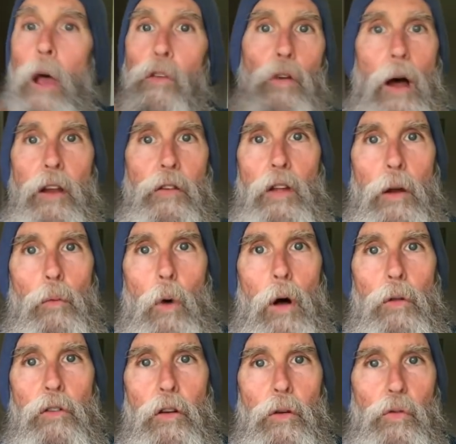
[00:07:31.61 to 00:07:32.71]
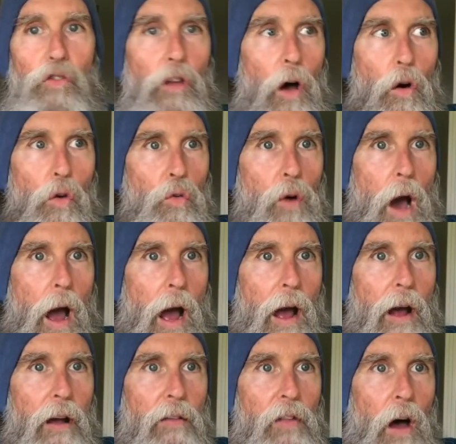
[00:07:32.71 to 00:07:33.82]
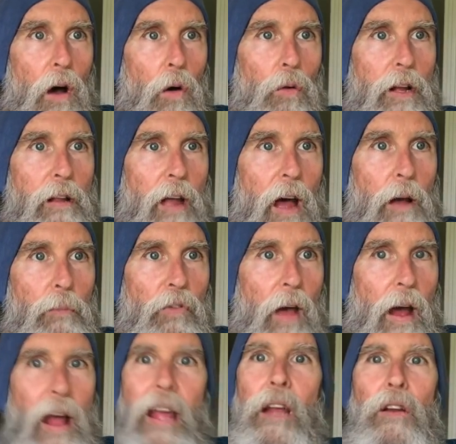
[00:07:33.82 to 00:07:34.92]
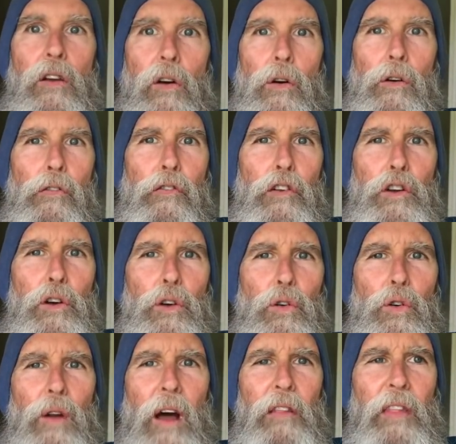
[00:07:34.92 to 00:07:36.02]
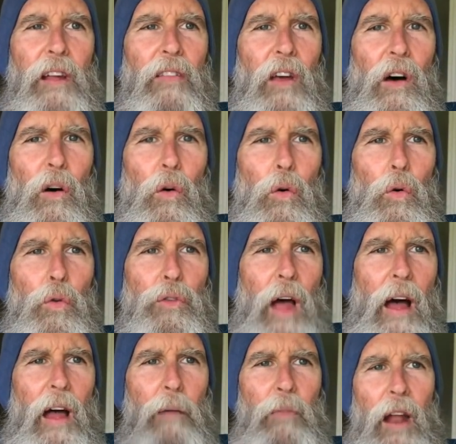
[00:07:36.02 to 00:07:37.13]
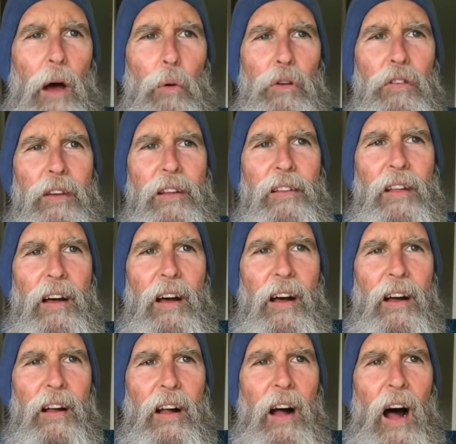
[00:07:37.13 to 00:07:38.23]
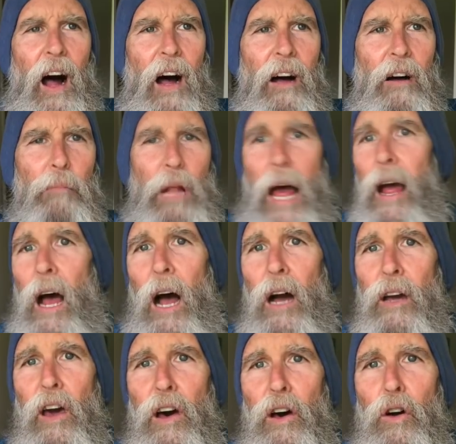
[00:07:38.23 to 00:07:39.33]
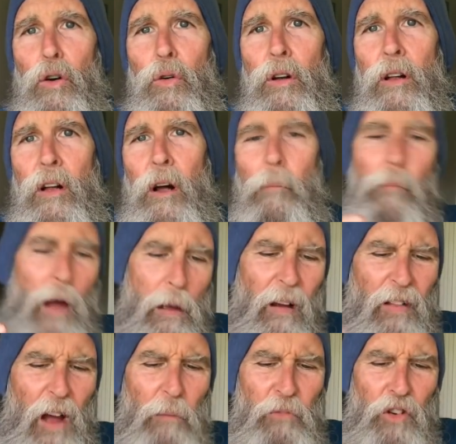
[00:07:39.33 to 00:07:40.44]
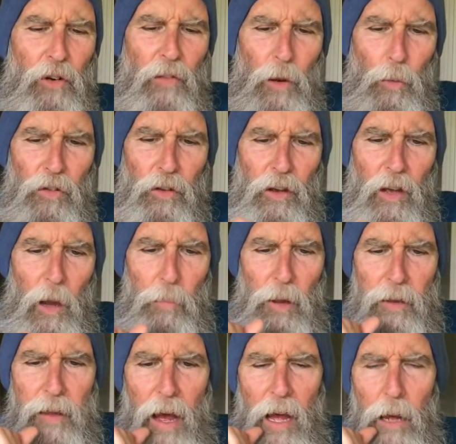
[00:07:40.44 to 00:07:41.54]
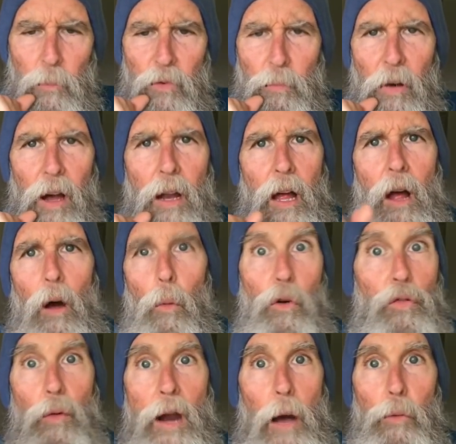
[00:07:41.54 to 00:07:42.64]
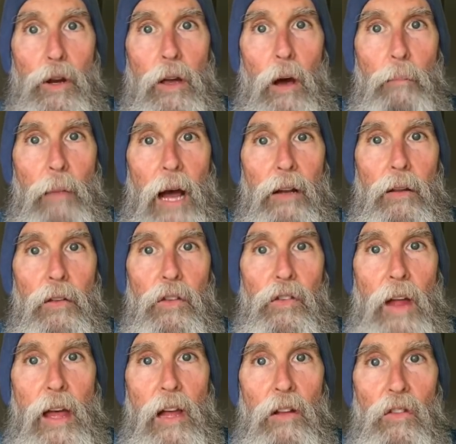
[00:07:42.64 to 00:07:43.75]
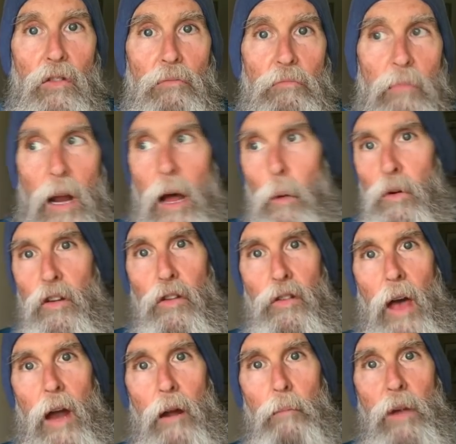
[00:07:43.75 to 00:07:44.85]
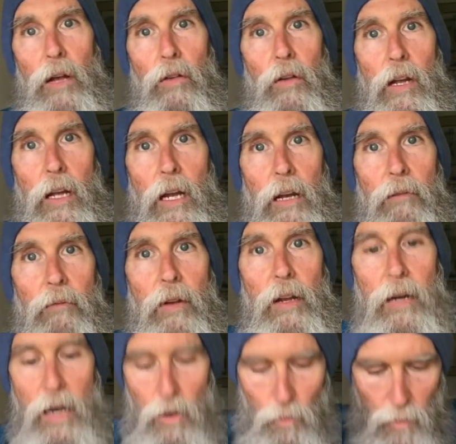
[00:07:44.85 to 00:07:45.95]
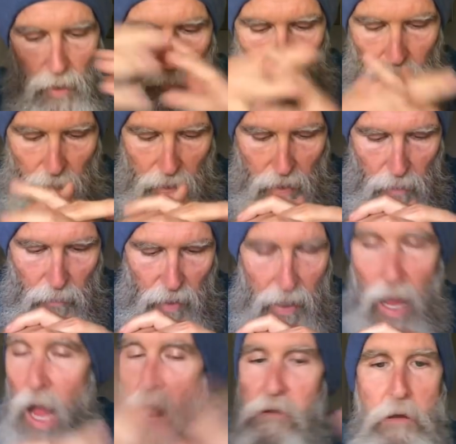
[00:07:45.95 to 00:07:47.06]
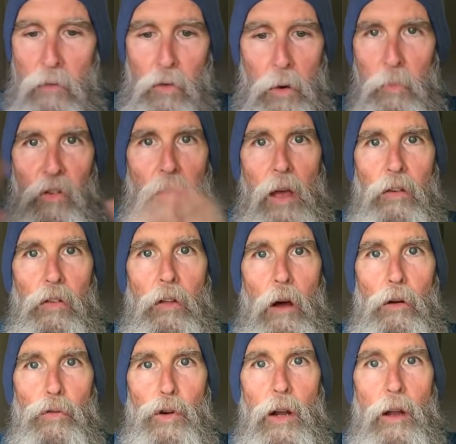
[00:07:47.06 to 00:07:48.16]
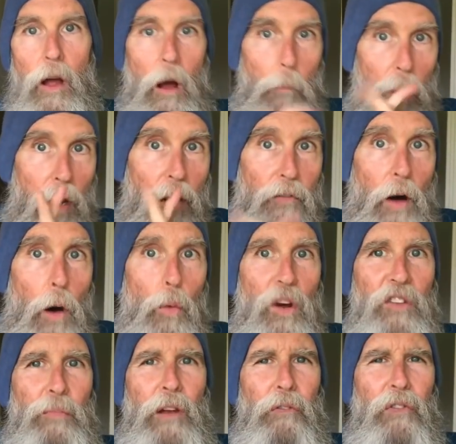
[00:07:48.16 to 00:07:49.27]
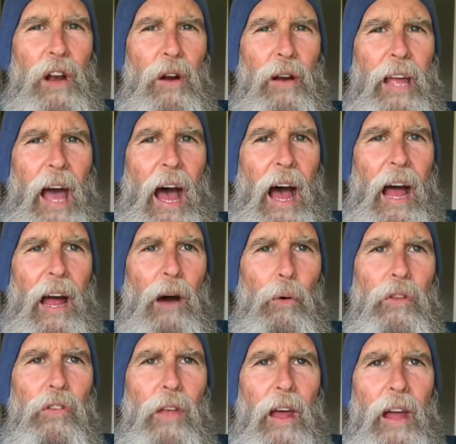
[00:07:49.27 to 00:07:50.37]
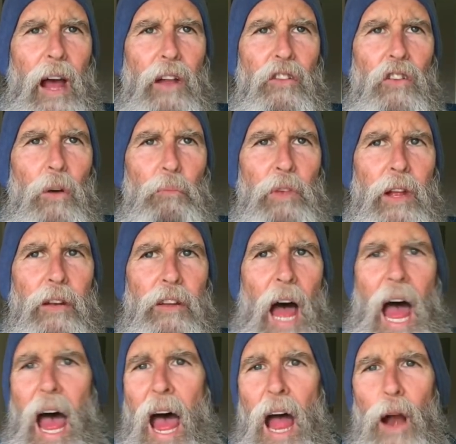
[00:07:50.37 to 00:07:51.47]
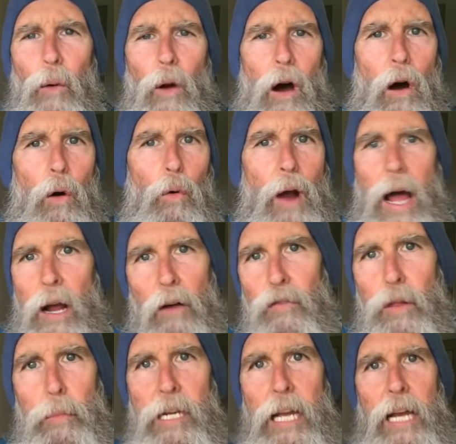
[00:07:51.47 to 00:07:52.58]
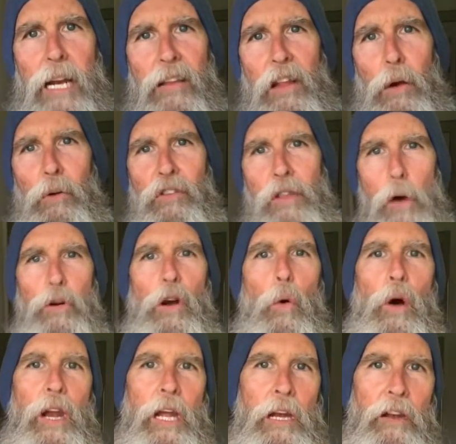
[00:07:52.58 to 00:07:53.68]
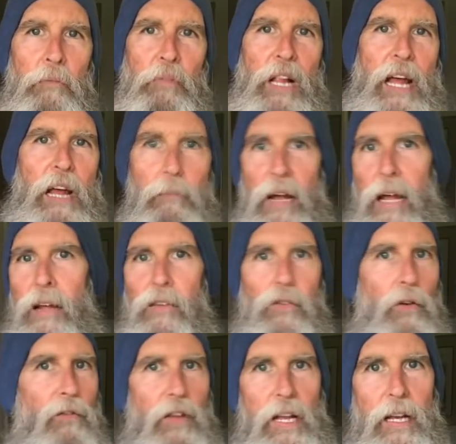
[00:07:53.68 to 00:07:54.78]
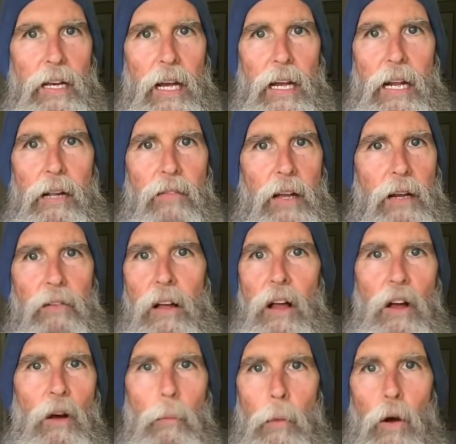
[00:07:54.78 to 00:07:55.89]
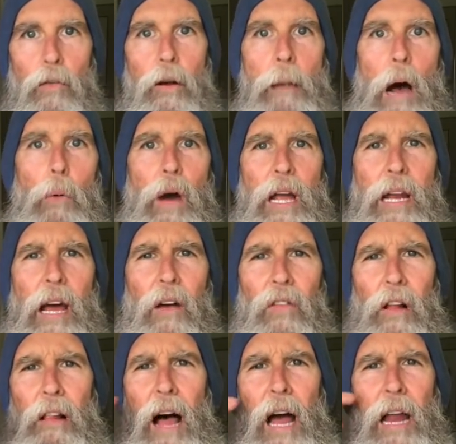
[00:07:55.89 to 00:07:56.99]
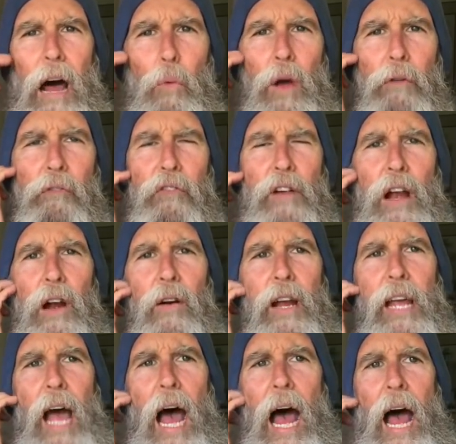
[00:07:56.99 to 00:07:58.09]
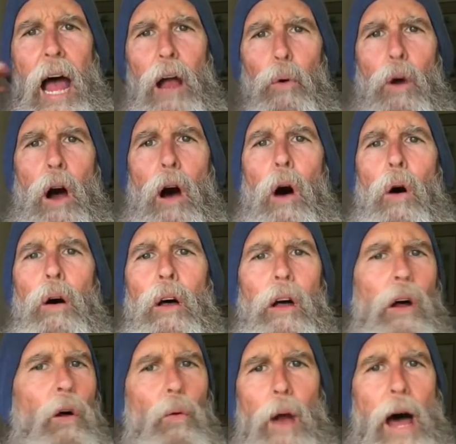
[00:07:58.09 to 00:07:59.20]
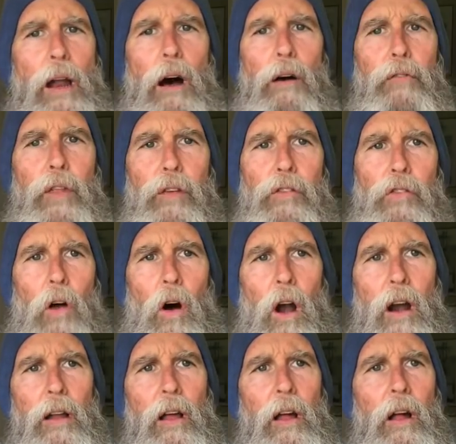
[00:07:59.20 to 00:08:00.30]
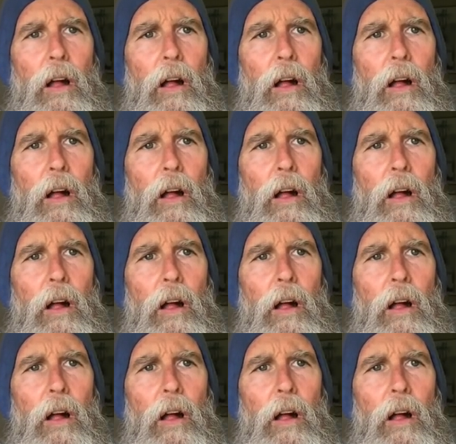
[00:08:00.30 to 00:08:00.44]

So I just didn't want to. So I, the only times I ate cooked food, I think the whole time that I was in uh, Playa Jaco, uh, I'm sure there was a couple of times, but was when I would come back to the States and I would just kind of mix it in, you know, when I was there, but never obsessed over it. But I've always been very high. I would say I jumped into high raw right off the beginning. There was no going into plant based or vegan and then moving my way down the line. I went very high raw right off the start.